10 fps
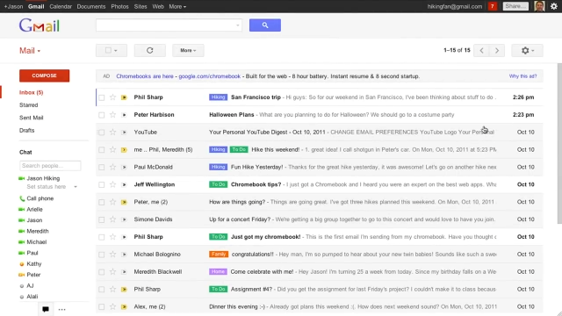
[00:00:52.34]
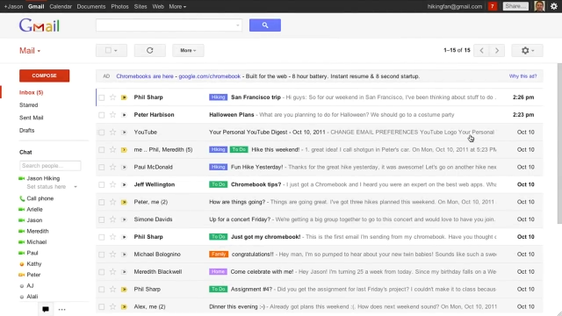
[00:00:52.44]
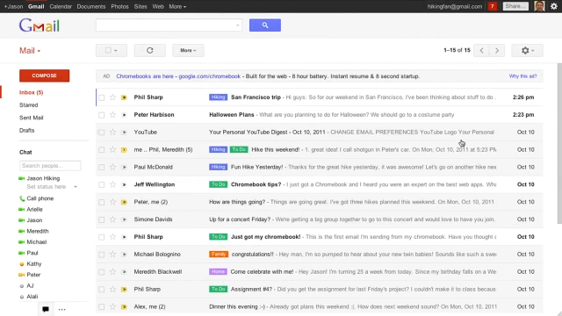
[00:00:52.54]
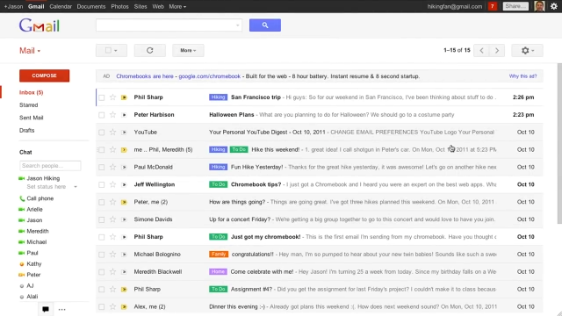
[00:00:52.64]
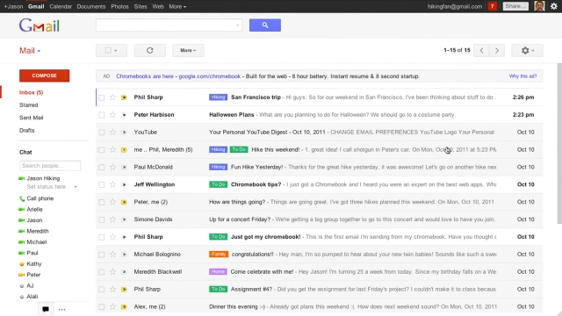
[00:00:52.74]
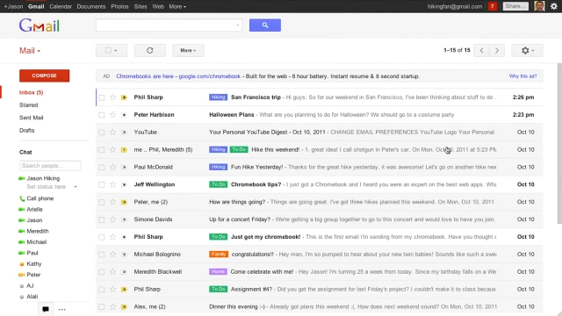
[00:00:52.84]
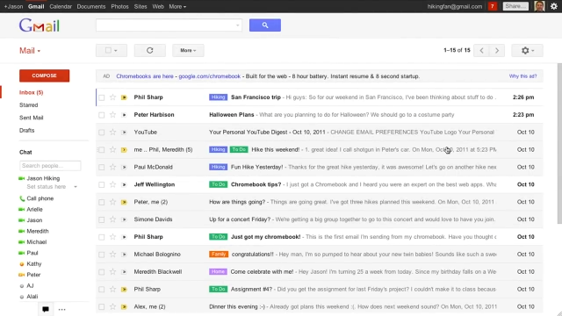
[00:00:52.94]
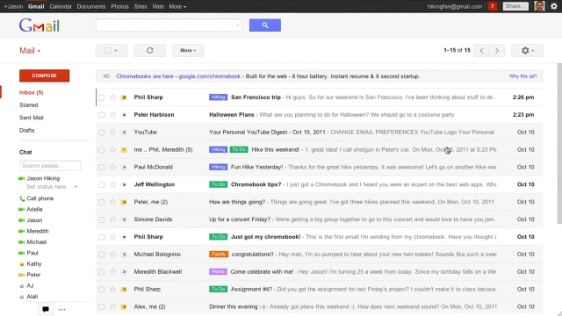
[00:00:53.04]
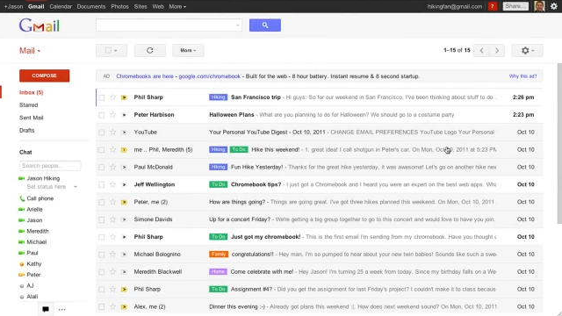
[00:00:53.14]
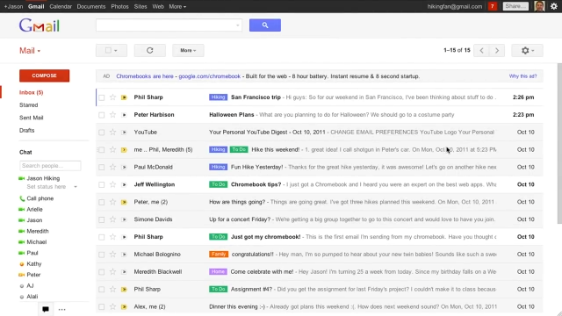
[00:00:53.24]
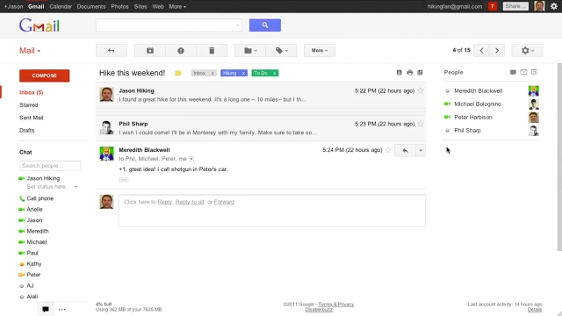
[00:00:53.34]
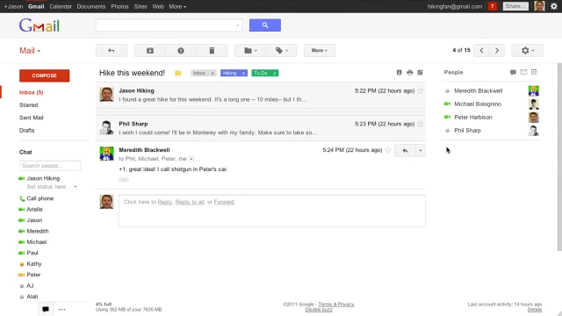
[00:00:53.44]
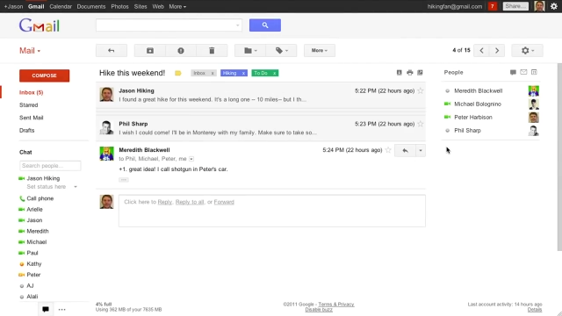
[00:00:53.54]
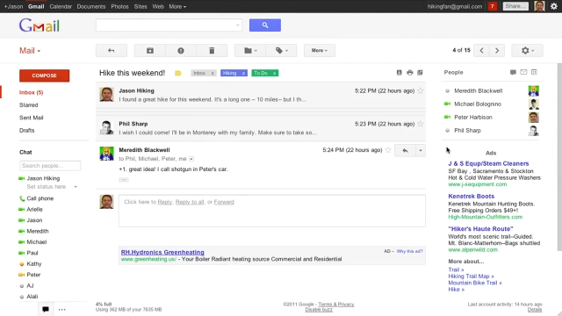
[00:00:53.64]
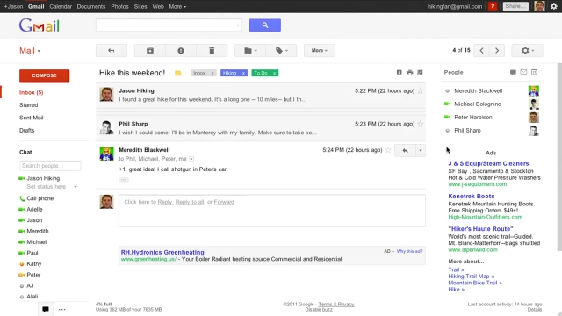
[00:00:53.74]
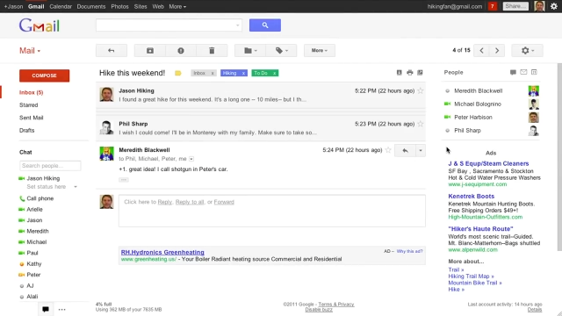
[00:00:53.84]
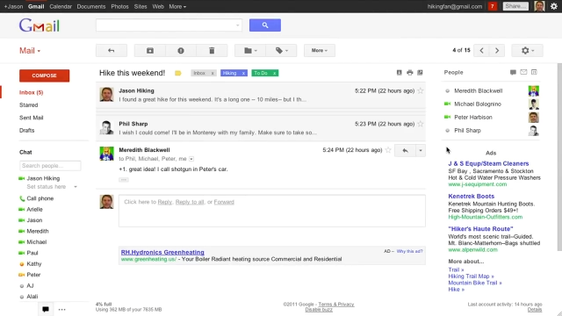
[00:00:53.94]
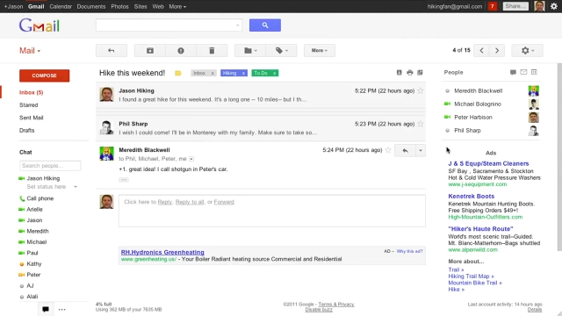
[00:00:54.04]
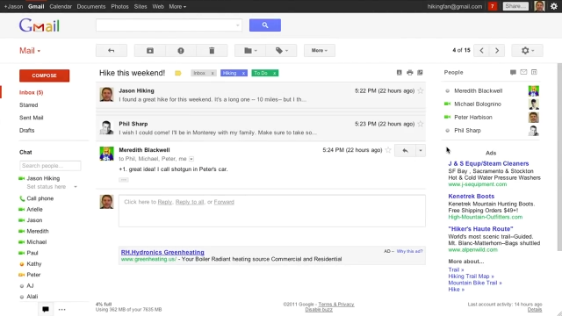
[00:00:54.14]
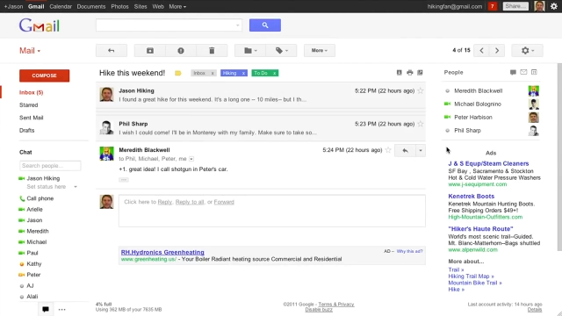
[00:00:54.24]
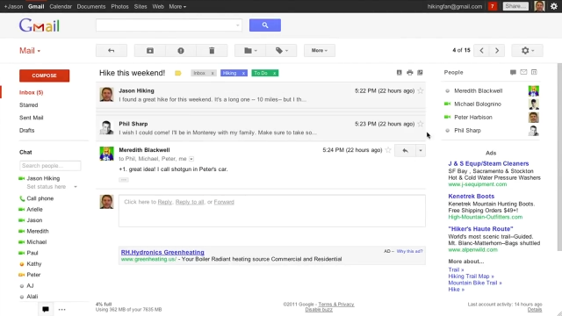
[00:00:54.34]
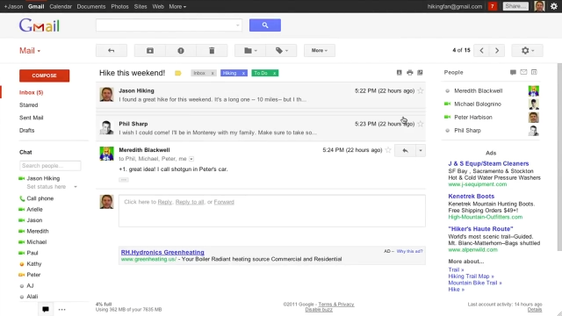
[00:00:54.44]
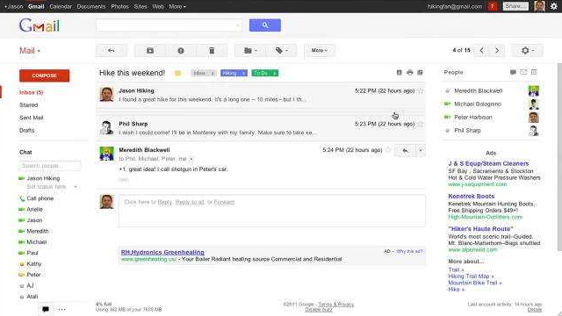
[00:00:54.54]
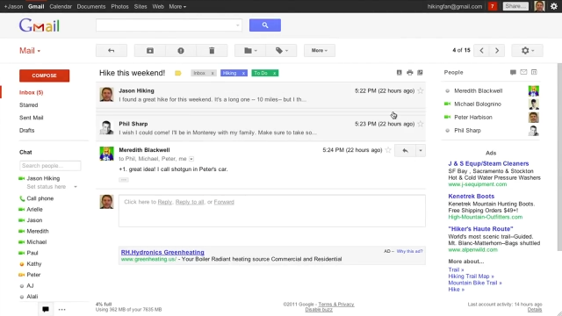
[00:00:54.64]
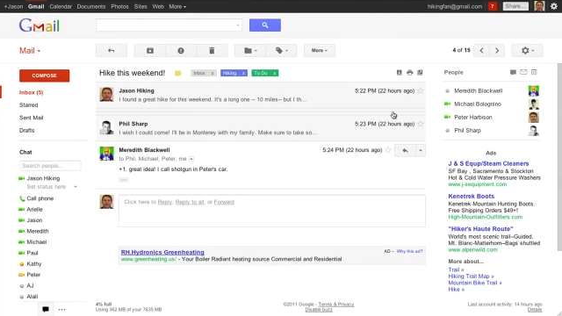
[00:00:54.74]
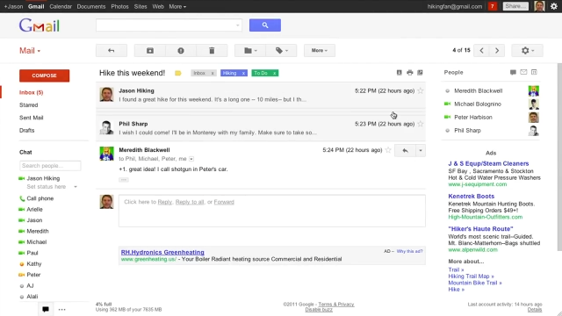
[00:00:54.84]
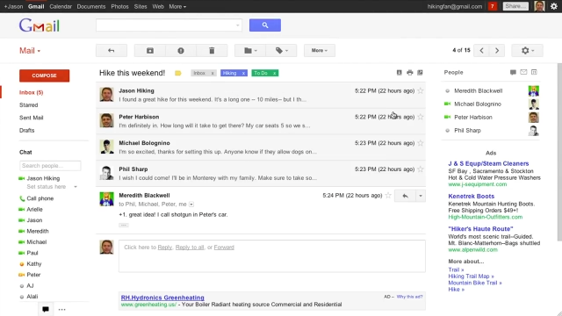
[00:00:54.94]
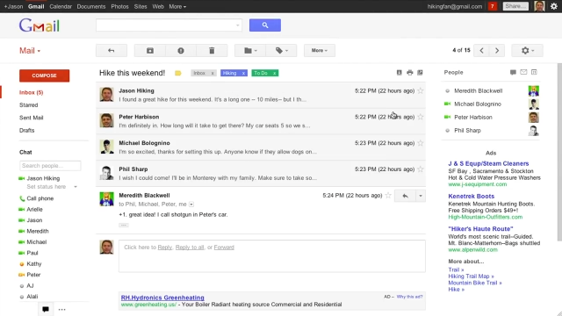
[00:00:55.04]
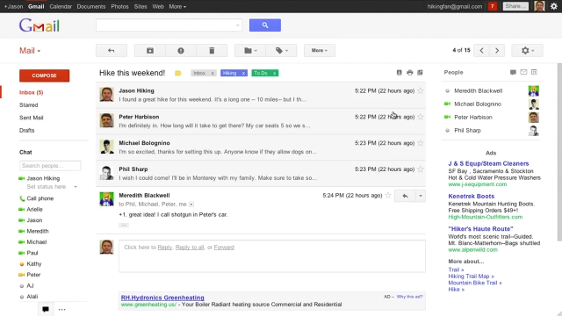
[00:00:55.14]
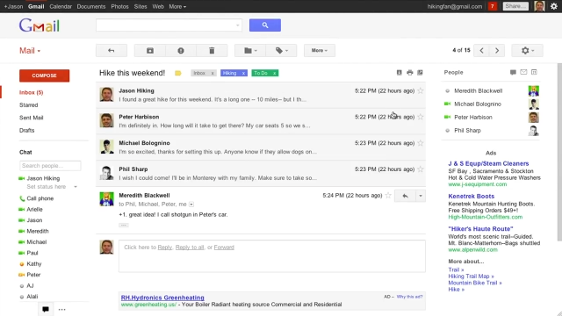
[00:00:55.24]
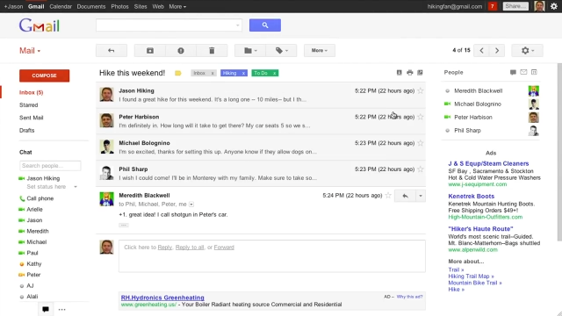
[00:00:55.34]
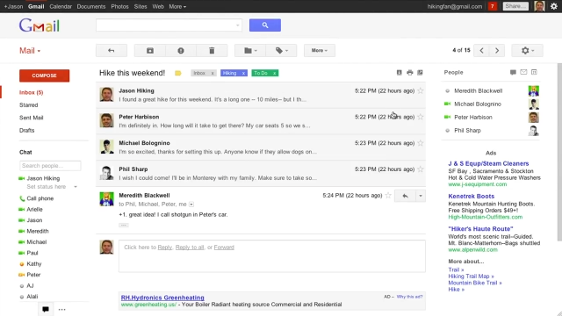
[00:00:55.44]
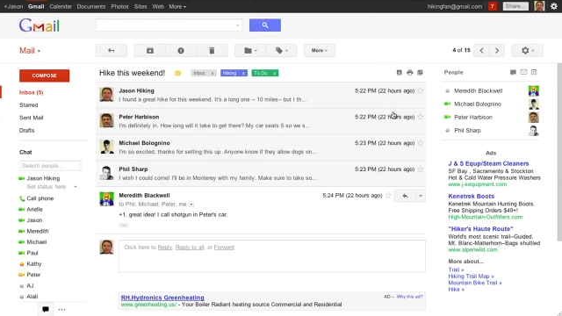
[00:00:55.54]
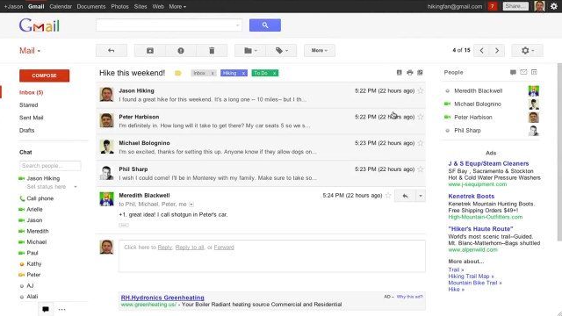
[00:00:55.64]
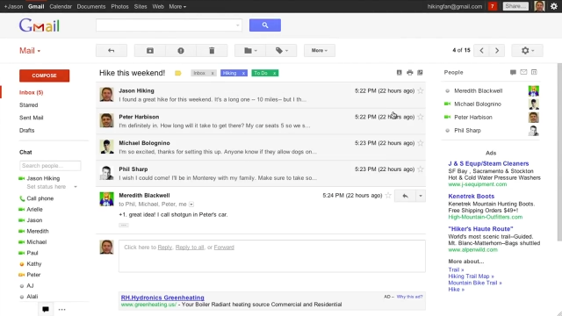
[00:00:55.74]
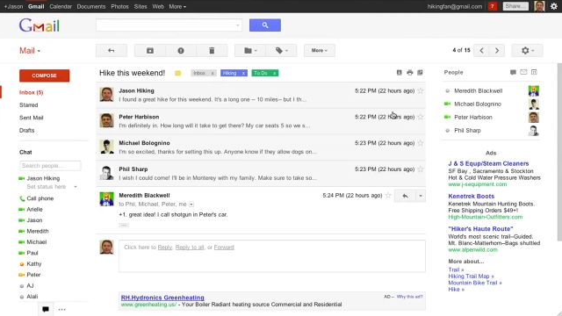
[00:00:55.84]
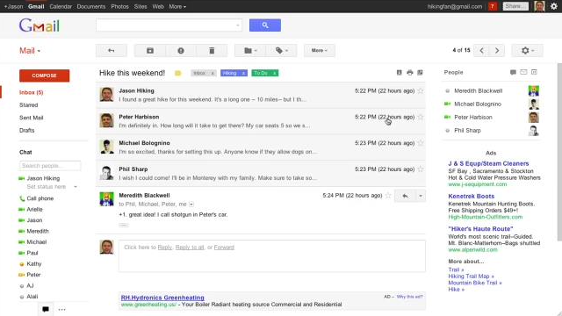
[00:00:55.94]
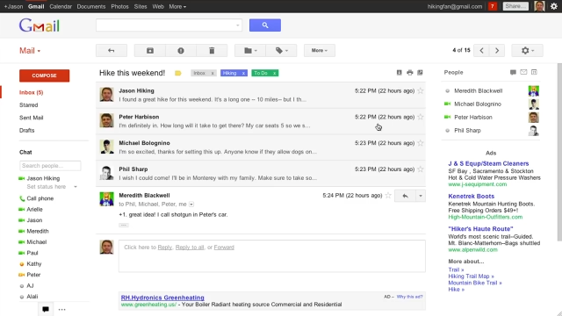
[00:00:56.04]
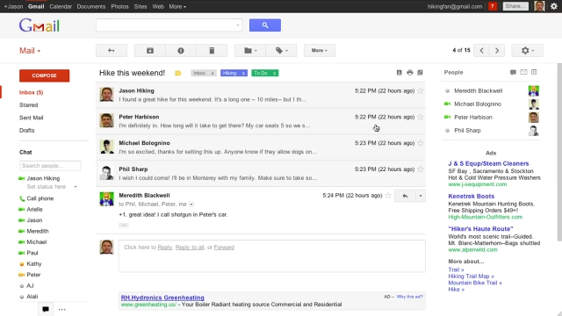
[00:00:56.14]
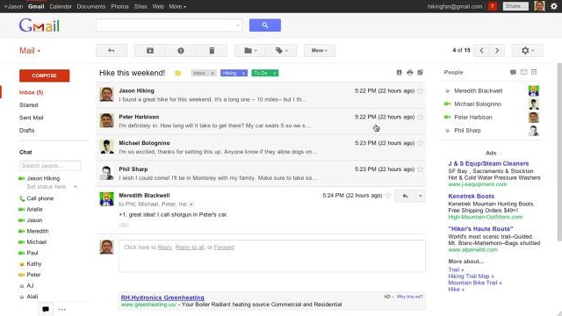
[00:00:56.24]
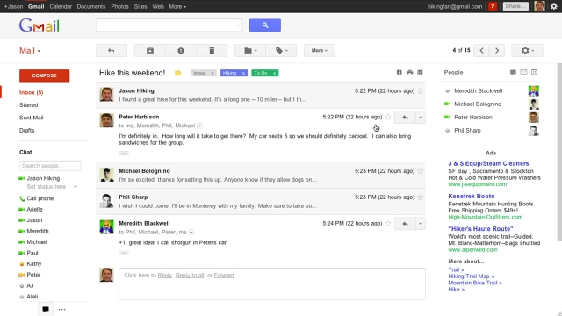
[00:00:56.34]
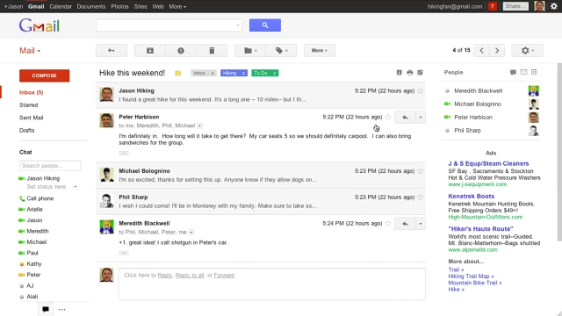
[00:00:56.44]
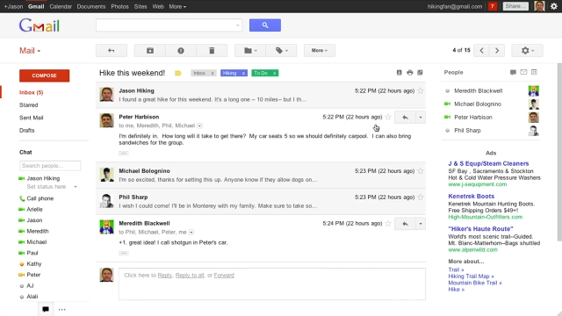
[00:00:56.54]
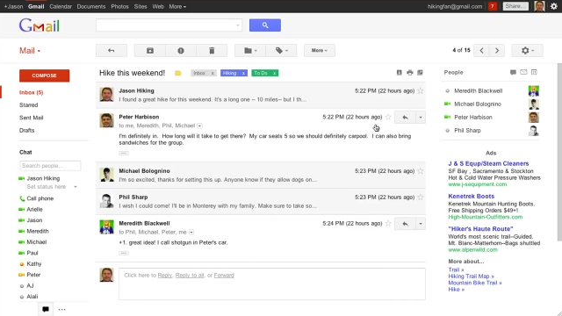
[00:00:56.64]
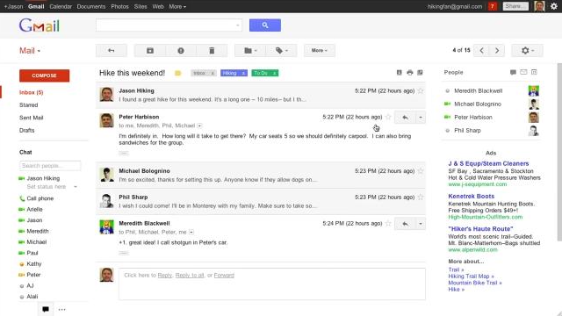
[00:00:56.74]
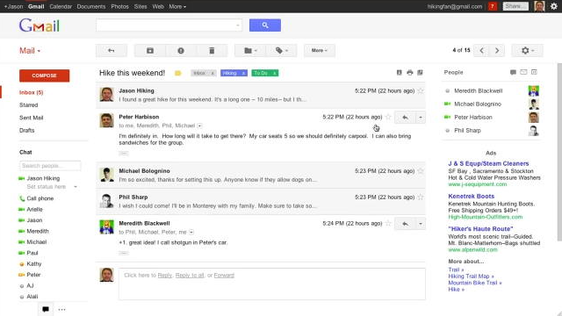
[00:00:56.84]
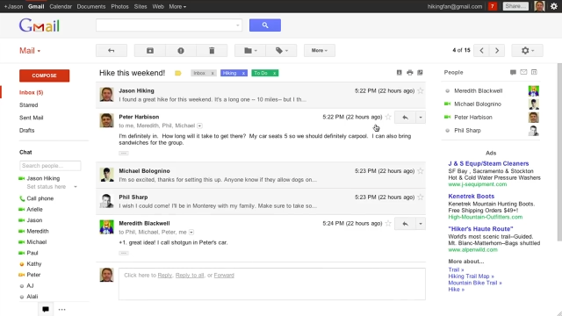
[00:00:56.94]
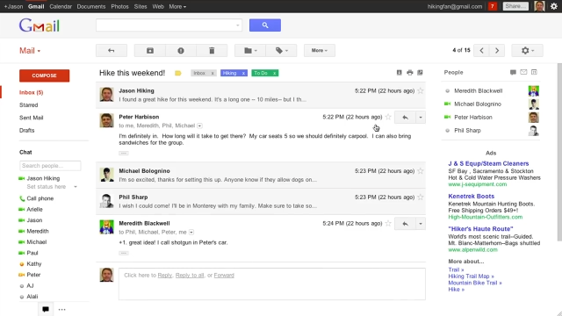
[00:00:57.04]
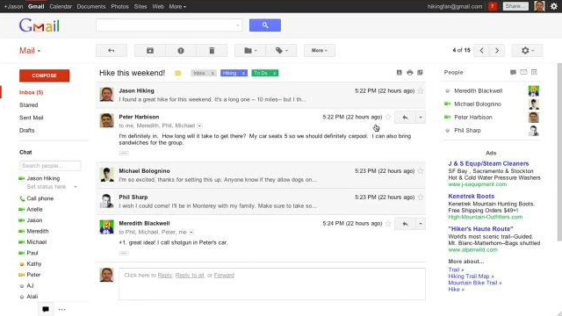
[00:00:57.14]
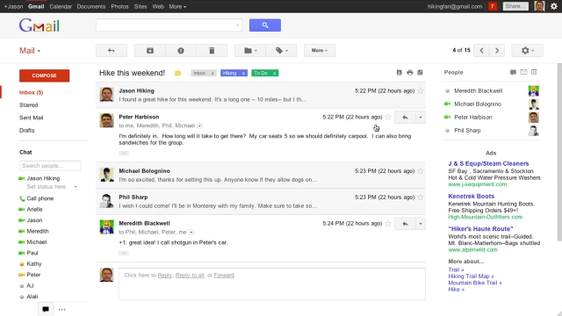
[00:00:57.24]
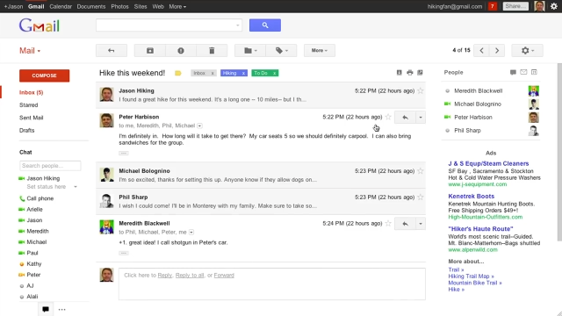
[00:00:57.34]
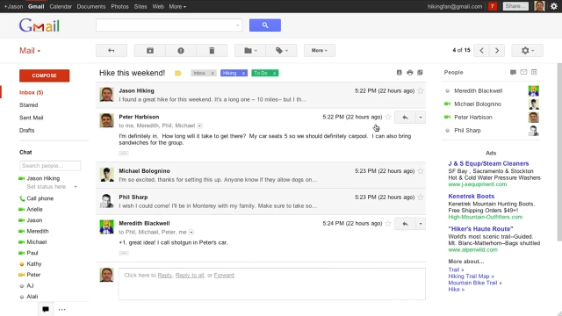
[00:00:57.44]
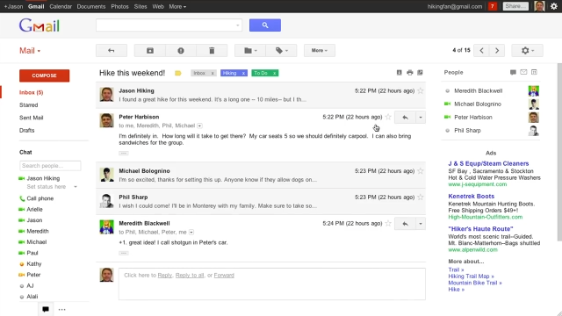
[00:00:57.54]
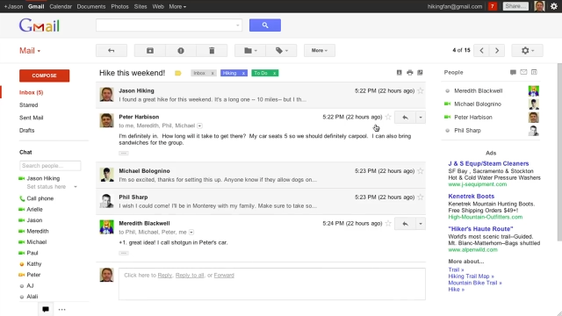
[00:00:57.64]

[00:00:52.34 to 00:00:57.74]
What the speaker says: No face is visible, so there are no lips to read.